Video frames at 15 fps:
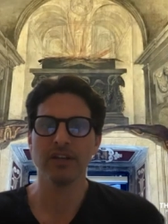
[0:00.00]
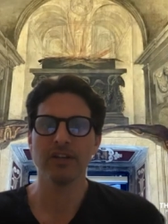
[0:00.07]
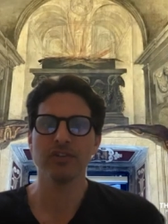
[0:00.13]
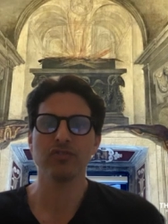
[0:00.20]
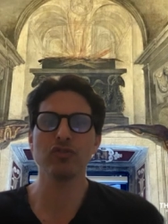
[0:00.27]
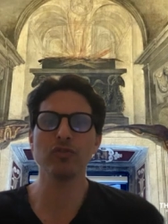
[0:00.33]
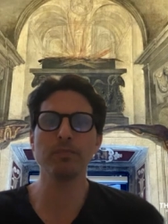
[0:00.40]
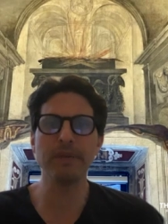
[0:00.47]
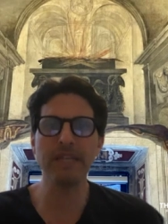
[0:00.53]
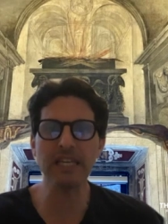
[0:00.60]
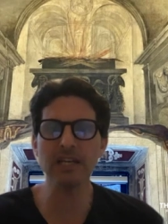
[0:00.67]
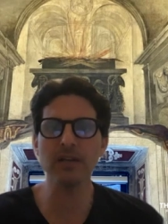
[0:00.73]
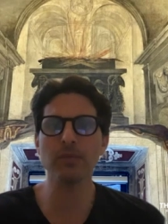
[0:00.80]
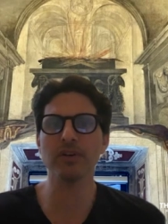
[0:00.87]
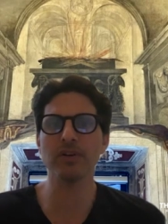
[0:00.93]
to
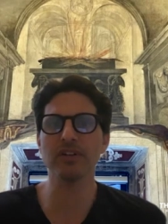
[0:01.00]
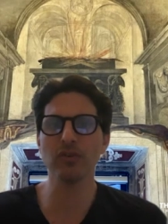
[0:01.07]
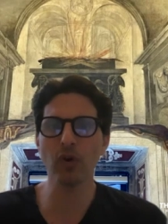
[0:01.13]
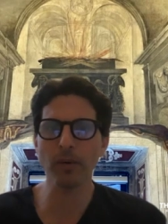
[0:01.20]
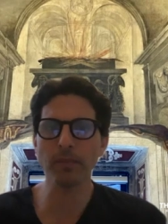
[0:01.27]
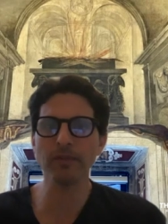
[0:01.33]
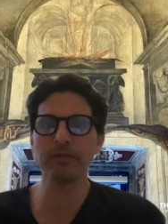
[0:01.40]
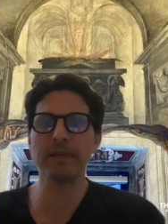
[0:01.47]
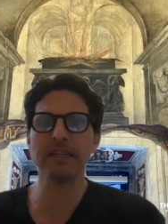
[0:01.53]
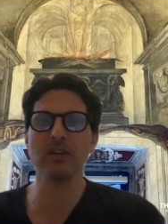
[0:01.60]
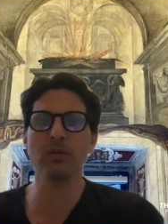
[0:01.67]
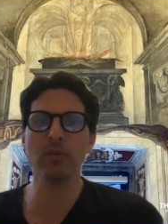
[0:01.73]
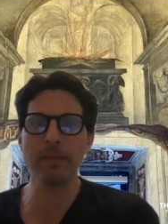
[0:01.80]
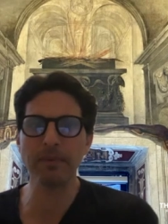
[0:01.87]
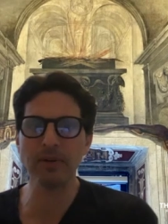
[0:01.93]
be where normally
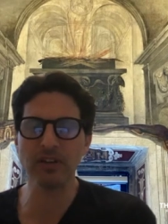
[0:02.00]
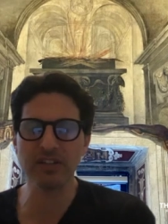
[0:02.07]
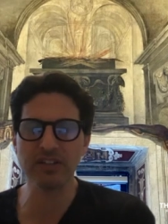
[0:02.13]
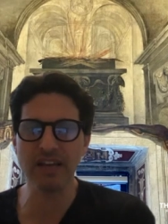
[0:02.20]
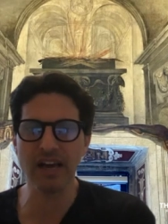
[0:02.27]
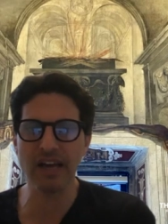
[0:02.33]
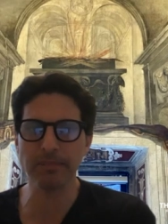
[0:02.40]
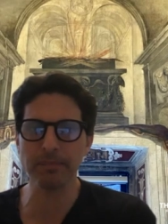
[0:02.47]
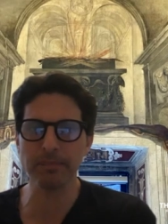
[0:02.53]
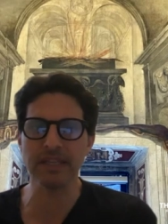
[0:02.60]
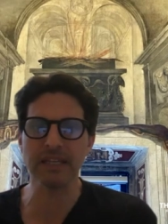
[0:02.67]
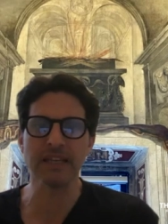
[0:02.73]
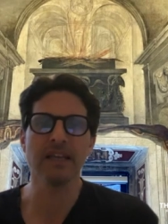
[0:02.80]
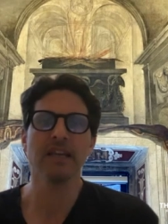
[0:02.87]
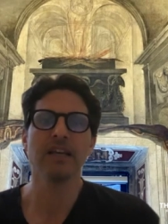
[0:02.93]
speaking women could not
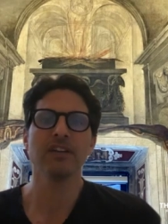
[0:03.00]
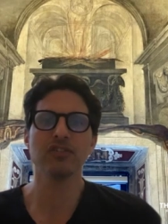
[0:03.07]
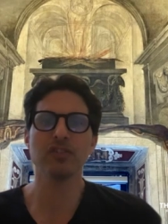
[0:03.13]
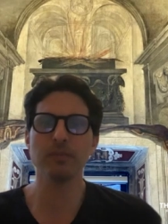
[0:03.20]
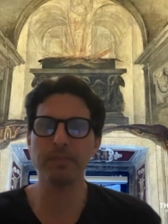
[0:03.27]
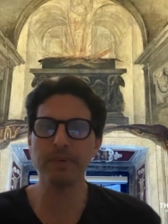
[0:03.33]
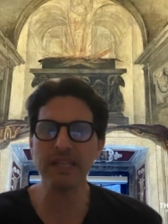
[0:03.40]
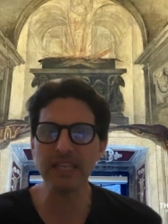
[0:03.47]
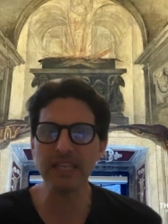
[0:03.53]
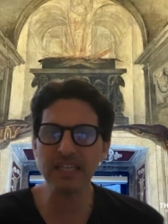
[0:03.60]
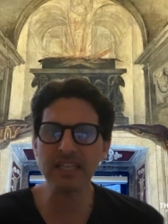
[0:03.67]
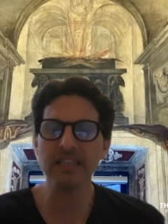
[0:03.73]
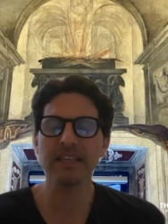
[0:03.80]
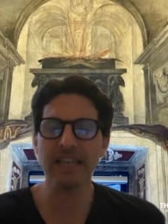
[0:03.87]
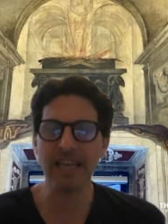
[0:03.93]
be. To
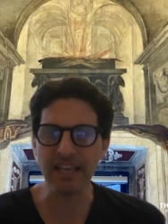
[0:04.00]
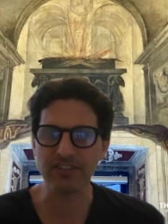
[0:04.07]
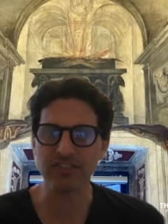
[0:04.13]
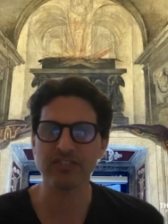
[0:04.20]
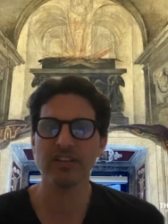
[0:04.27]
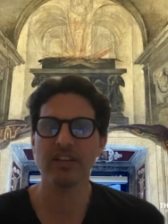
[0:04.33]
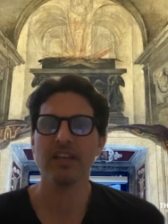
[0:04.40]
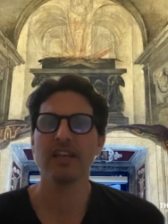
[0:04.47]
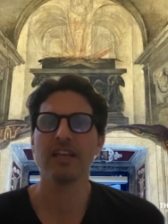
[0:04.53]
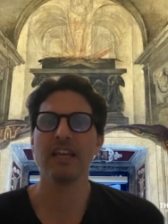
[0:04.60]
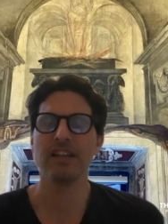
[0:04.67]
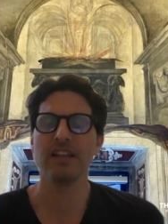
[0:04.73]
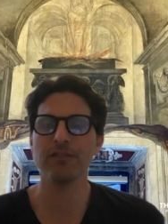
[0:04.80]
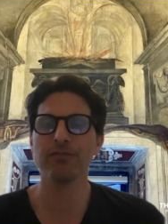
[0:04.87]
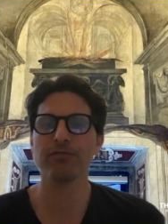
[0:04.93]
be, yes,
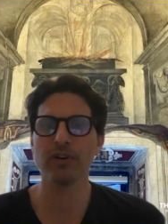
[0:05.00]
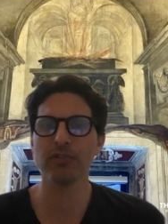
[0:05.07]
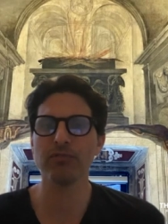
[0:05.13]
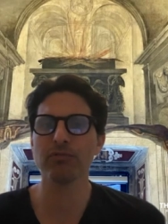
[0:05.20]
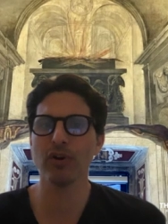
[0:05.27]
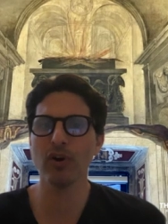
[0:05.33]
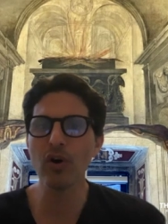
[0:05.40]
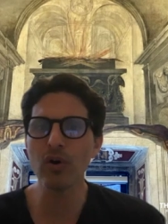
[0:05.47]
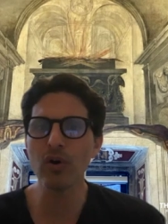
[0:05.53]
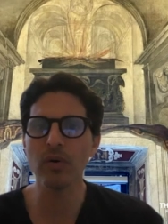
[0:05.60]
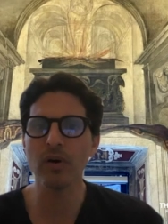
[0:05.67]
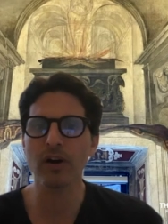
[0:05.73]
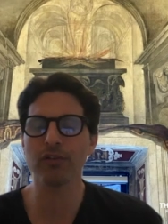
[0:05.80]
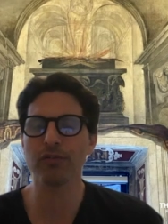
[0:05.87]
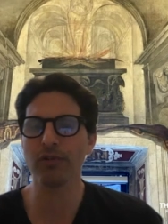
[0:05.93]
in the front row
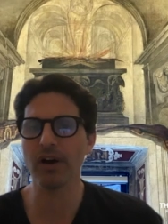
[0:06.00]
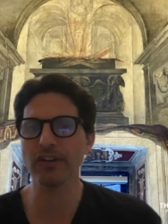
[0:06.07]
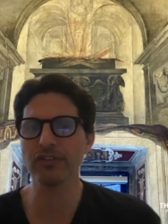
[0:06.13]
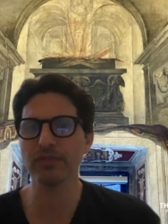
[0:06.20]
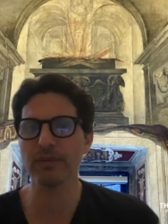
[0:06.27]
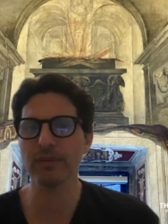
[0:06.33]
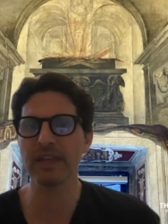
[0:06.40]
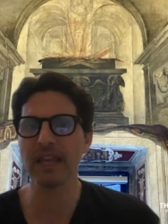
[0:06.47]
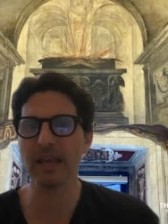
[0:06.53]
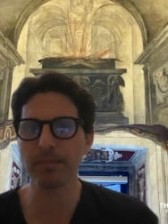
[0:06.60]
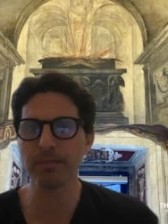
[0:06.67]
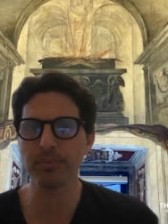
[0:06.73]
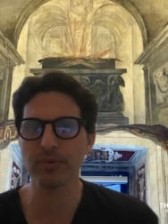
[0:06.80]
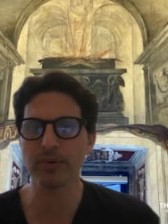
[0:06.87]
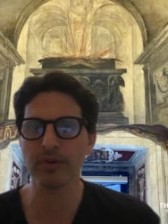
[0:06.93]
across from the
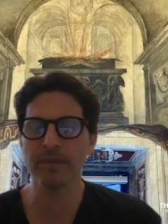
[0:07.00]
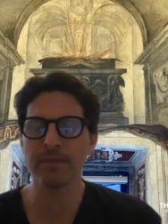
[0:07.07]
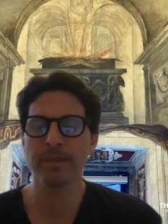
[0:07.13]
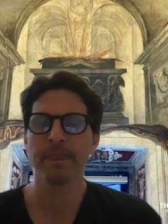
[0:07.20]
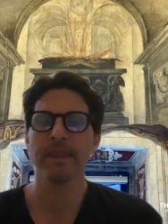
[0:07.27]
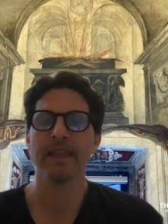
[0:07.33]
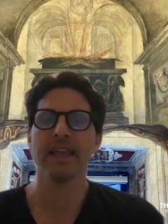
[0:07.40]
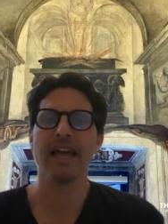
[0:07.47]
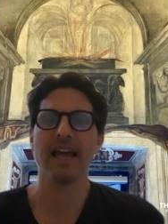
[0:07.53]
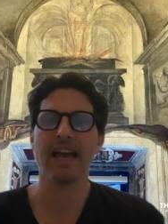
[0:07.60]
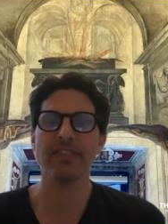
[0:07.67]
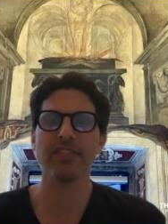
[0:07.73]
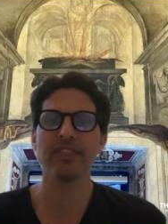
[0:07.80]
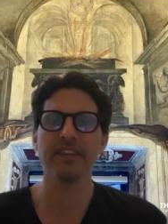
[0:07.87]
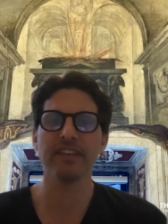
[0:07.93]
emperor
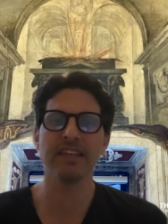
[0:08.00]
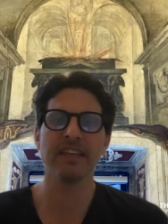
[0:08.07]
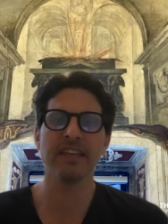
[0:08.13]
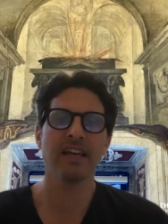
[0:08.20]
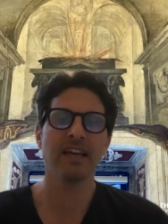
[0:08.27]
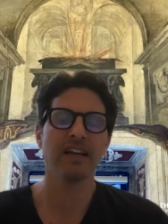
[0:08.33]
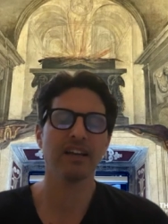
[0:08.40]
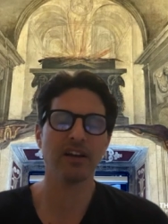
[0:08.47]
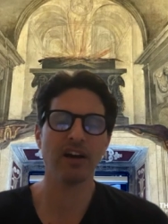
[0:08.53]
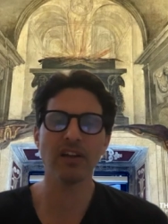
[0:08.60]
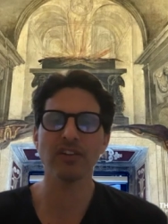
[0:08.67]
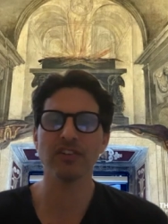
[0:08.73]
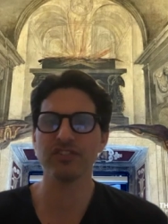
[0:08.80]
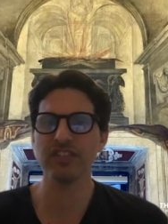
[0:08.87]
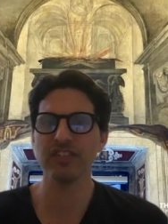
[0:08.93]
at the
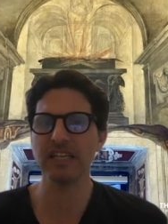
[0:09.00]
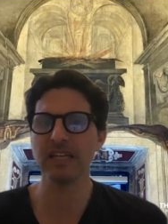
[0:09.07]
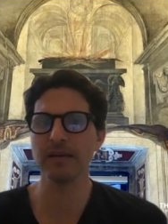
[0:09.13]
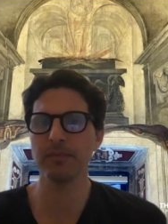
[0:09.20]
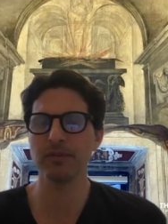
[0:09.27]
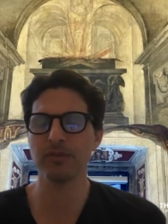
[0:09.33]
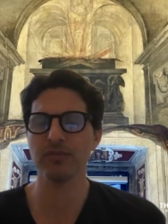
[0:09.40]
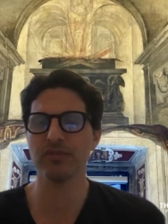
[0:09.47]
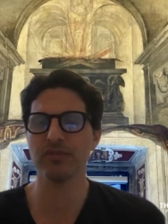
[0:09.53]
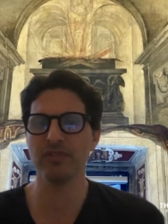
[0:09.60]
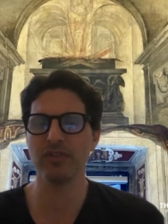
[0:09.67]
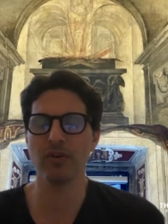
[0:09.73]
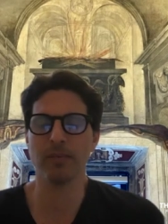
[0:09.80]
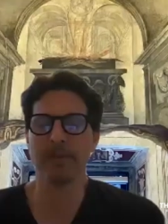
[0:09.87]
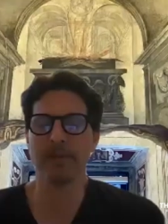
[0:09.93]
Colosseum, which was
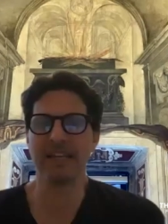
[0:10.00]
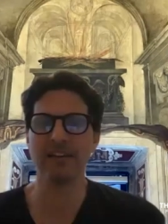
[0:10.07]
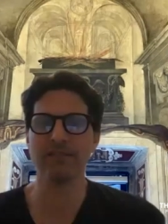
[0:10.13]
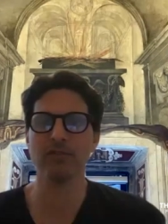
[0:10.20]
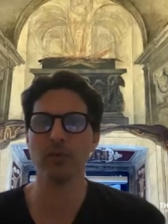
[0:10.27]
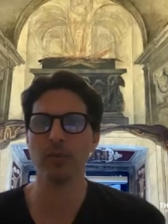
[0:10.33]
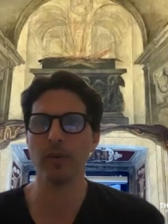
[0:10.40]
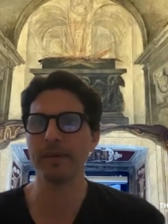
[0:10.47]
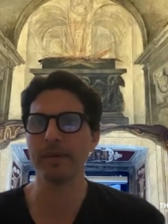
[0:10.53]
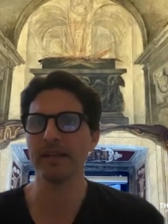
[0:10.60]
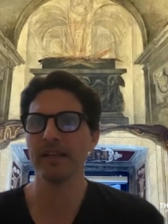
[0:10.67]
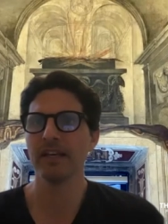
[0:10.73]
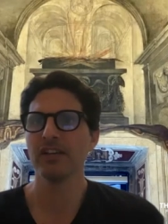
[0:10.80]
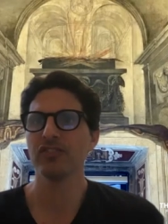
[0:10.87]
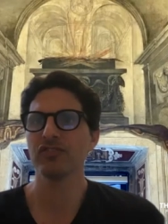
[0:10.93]
normally not for women.
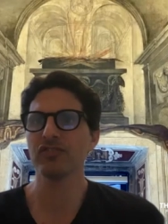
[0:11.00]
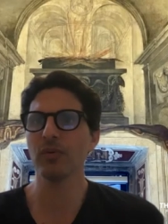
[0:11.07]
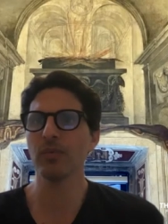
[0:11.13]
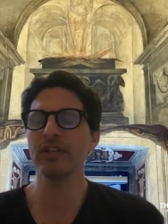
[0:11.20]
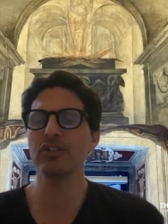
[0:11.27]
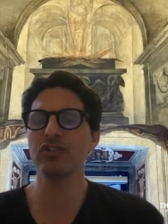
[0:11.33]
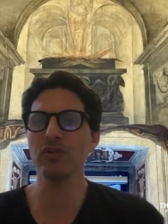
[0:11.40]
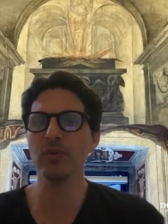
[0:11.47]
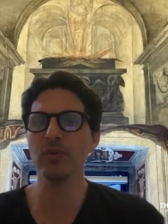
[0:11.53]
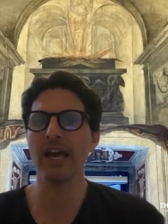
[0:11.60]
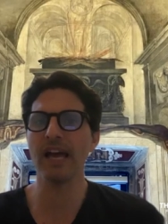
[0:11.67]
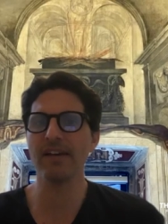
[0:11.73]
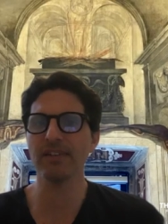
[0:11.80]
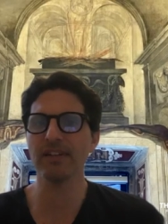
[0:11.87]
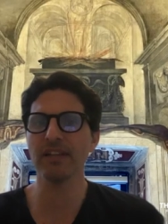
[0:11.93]
So we do
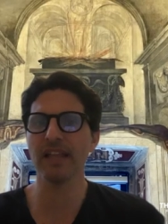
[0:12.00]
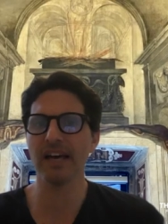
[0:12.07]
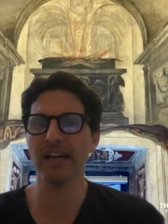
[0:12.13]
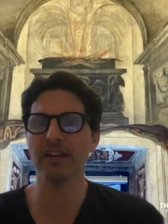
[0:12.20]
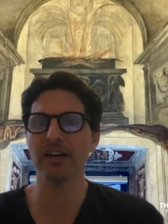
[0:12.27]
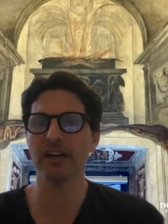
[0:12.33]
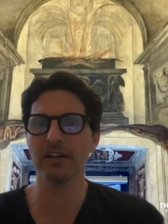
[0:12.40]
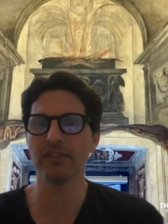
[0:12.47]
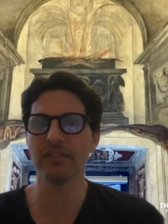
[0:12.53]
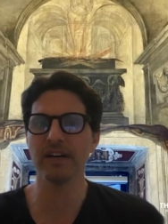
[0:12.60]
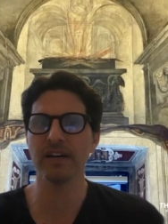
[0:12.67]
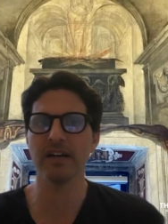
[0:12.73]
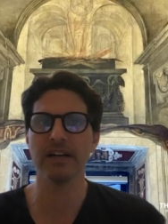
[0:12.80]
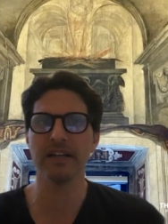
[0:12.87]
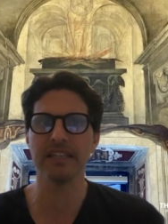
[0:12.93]
have a lot
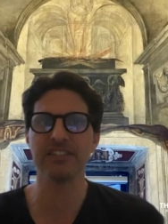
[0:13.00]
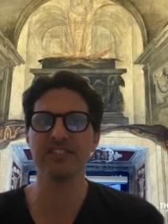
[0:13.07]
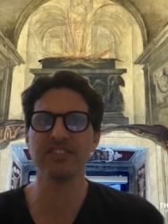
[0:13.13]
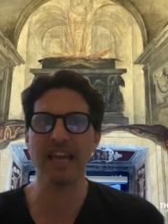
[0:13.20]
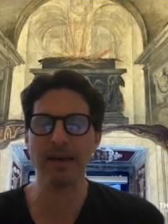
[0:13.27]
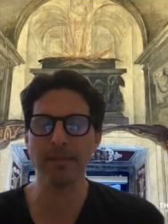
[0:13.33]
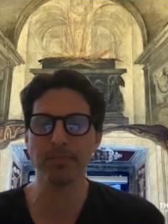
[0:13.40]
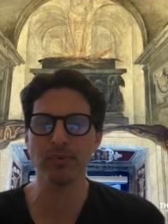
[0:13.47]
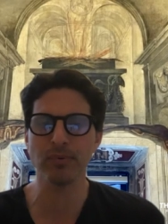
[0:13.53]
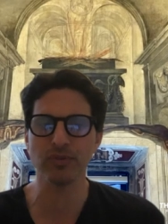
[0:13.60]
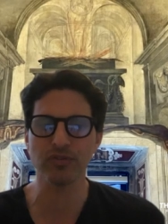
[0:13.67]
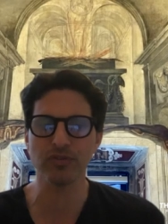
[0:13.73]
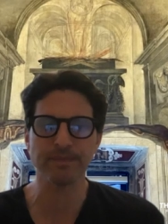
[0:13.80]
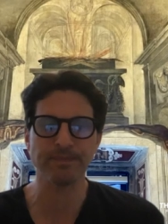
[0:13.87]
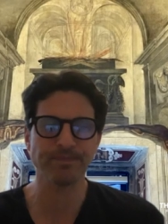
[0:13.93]
of
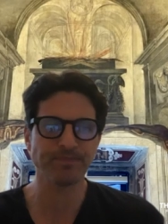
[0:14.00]
examples